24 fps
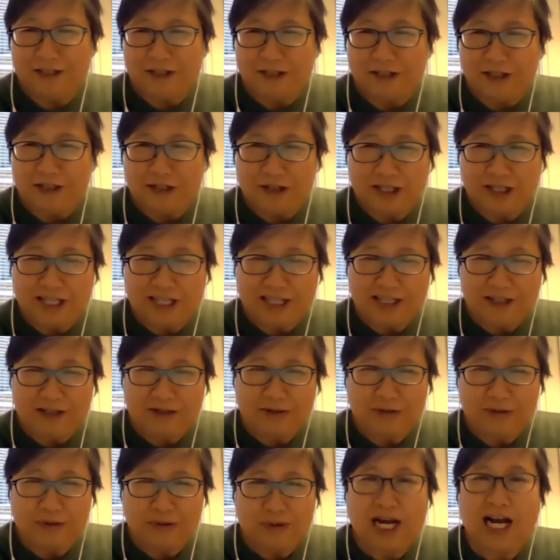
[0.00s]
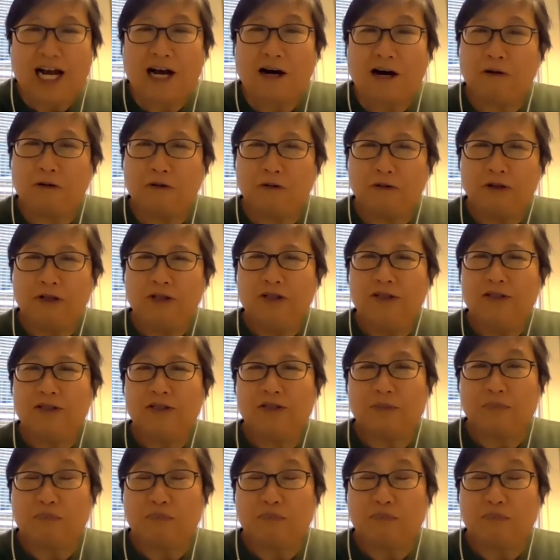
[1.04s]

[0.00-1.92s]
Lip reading: looking through how the